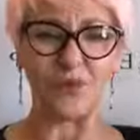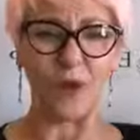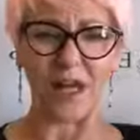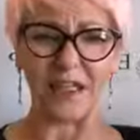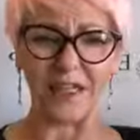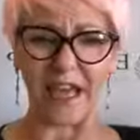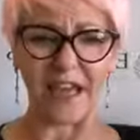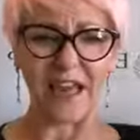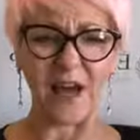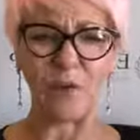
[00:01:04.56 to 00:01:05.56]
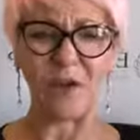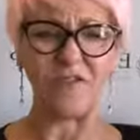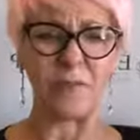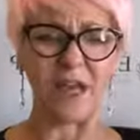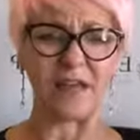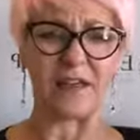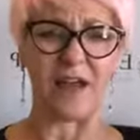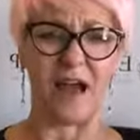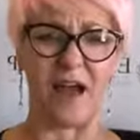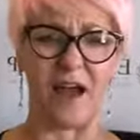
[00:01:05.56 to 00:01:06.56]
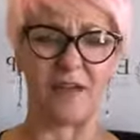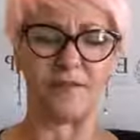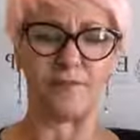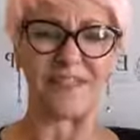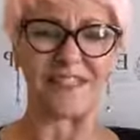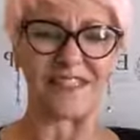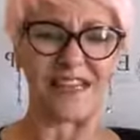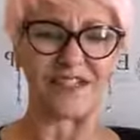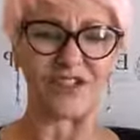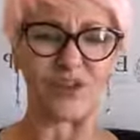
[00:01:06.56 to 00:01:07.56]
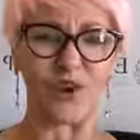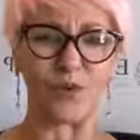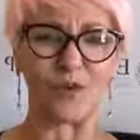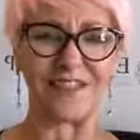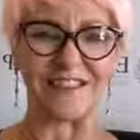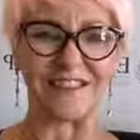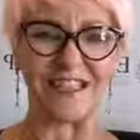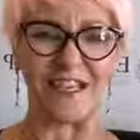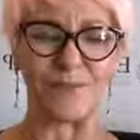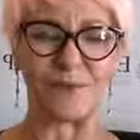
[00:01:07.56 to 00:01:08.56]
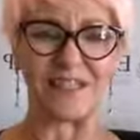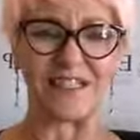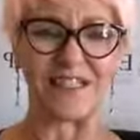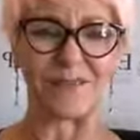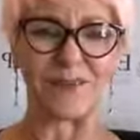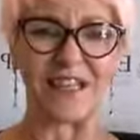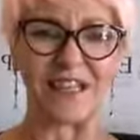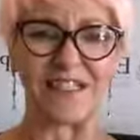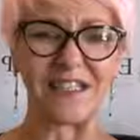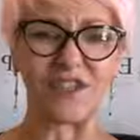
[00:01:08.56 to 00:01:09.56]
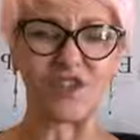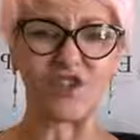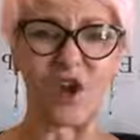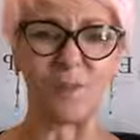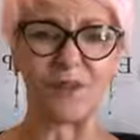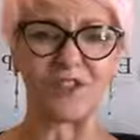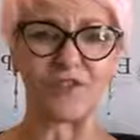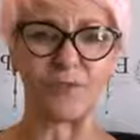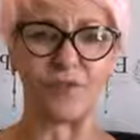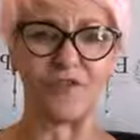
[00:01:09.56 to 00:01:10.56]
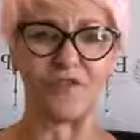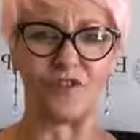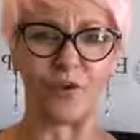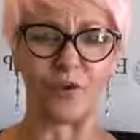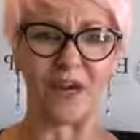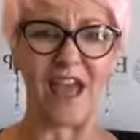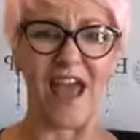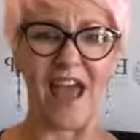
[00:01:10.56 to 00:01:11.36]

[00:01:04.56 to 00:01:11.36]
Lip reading: do well again. Hell, we've made mistakes in our real estate business, but that doesn't stop us from moving forward.